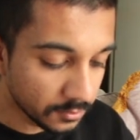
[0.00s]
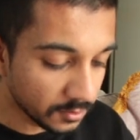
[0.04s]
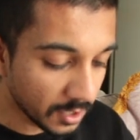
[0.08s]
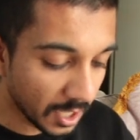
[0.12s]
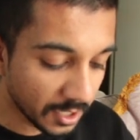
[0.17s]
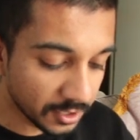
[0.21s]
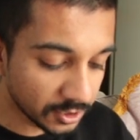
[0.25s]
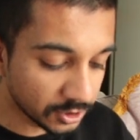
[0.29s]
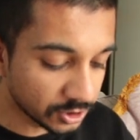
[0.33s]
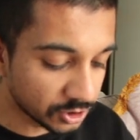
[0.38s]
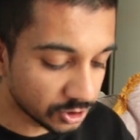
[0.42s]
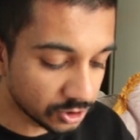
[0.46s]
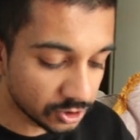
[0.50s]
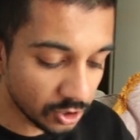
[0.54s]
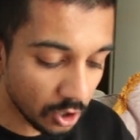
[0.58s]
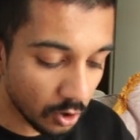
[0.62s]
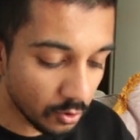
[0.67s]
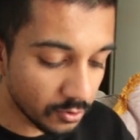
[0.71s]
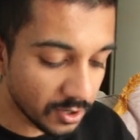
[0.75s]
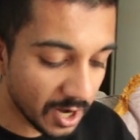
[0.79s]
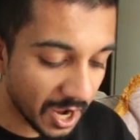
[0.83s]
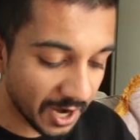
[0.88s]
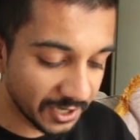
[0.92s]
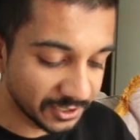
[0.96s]
That is
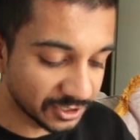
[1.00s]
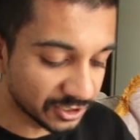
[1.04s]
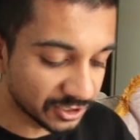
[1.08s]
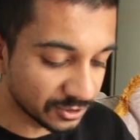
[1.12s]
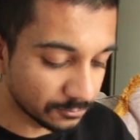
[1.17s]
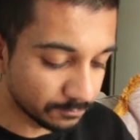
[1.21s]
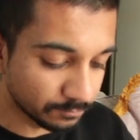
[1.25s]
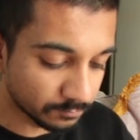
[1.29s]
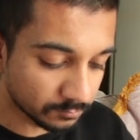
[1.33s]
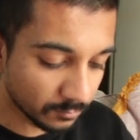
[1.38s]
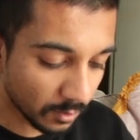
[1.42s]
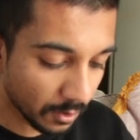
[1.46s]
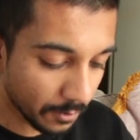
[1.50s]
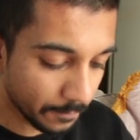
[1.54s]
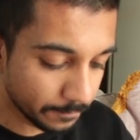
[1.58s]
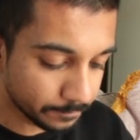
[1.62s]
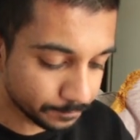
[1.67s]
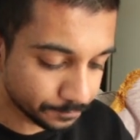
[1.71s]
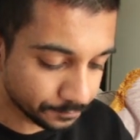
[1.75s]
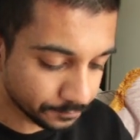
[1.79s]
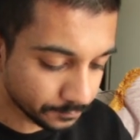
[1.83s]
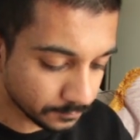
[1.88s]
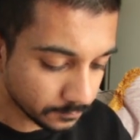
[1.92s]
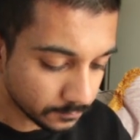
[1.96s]
so nice.
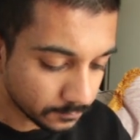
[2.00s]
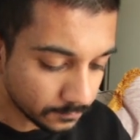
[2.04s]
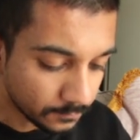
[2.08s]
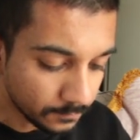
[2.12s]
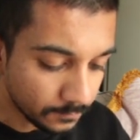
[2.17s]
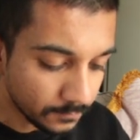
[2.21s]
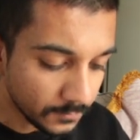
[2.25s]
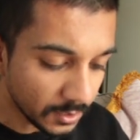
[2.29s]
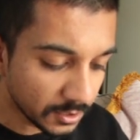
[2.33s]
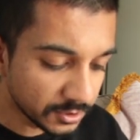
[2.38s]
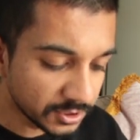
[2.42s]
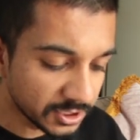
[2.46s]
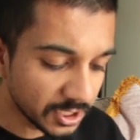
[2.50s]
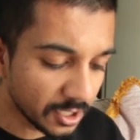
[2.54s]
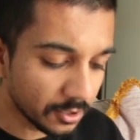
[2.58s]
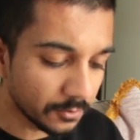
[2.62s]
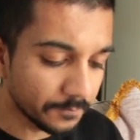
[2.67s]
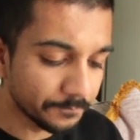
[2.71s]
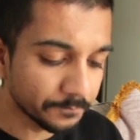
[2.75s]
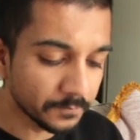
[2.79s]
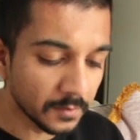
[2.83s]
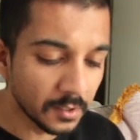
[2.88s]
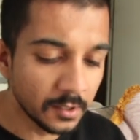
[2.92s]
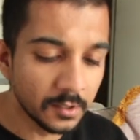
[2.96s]
See
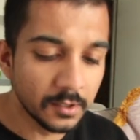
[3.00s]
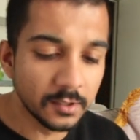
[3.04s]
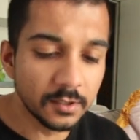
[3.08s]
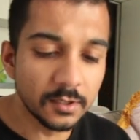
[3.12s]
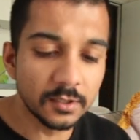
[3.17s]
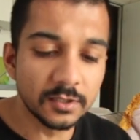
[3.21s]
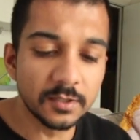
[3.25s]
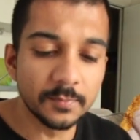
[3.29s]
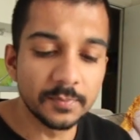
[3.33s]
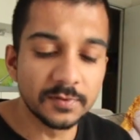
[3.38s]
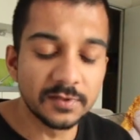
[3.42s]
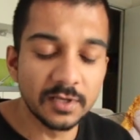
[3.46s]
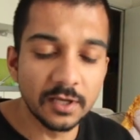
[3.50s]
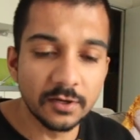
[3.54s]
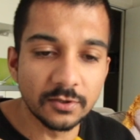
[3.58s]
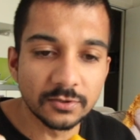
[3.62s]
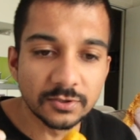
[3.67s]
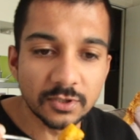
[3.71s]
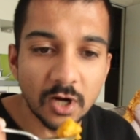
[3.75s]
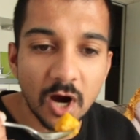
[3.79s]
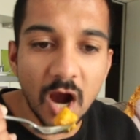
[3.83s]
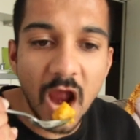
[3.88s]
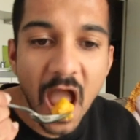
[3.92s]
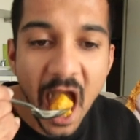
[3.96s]
how good the
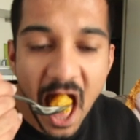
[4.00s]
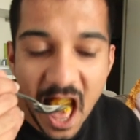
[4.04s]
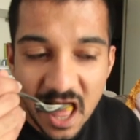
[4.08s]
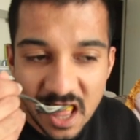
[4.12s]
potatoes are.